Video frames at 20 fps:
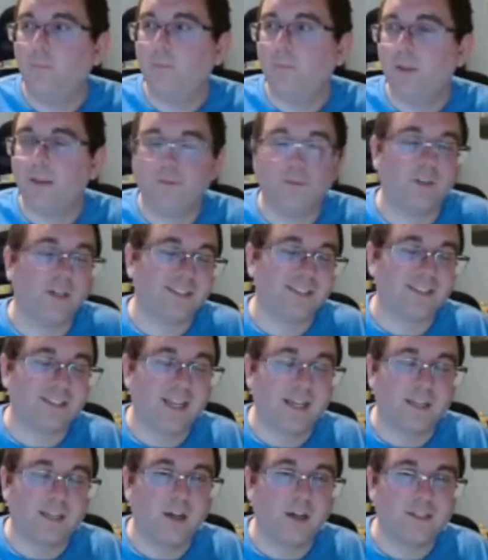If you like this
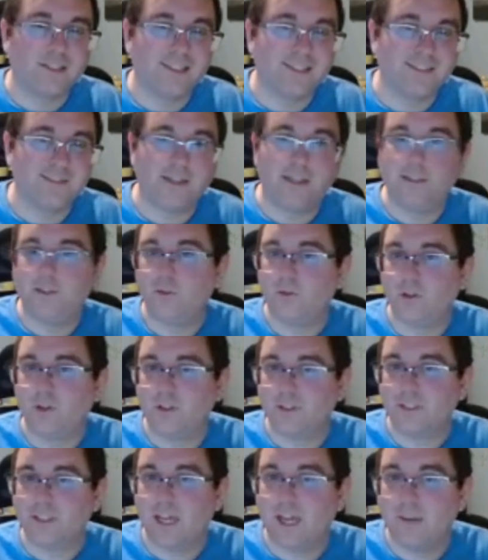kind of content, I do it all
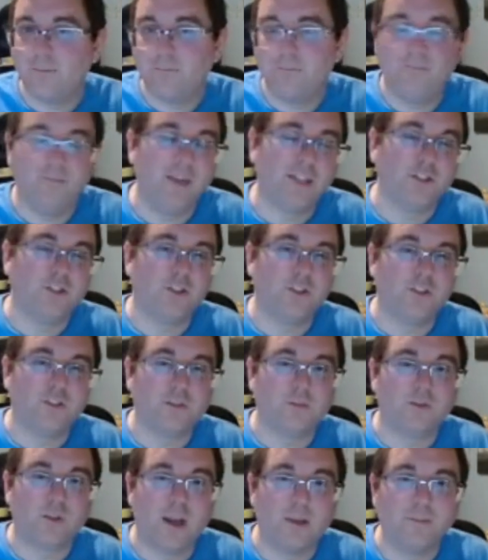the time. Make sure you
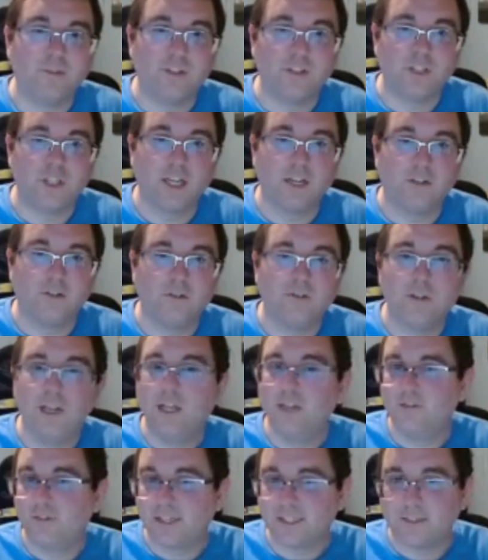subscribe to the channel,
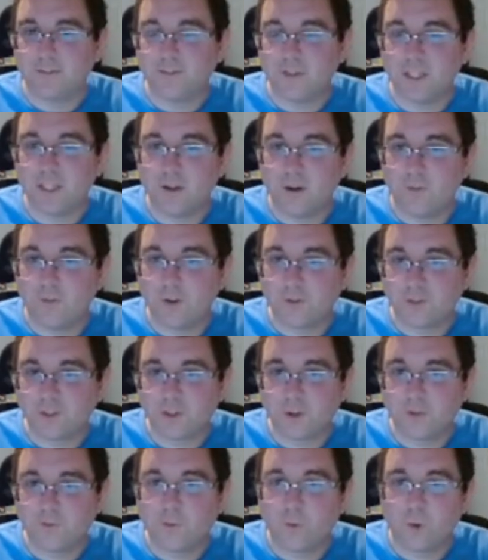like the video if it was
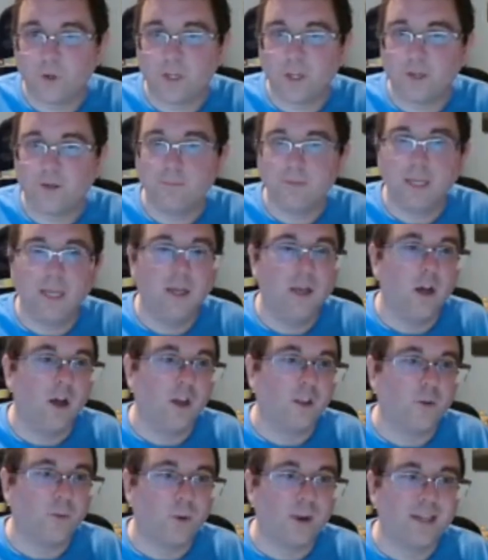good for you.
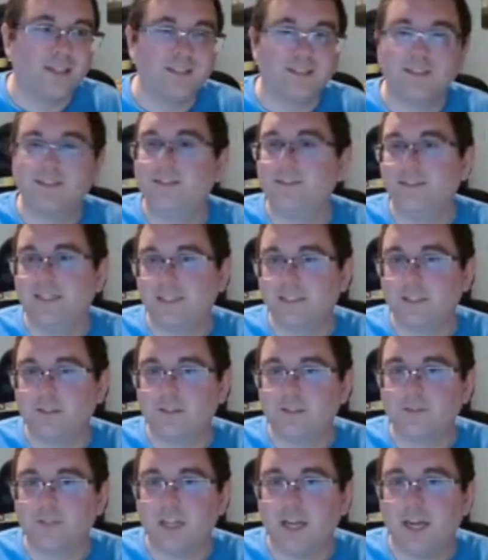Otherwise, that's all
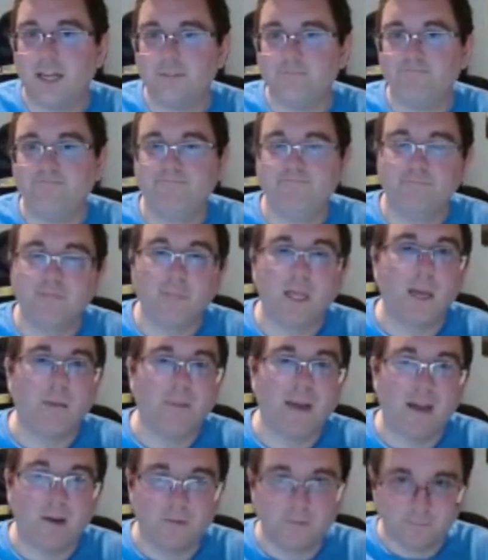I've got.
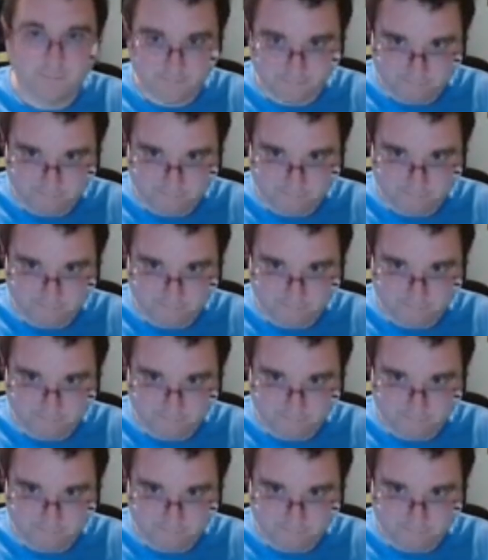I'm out.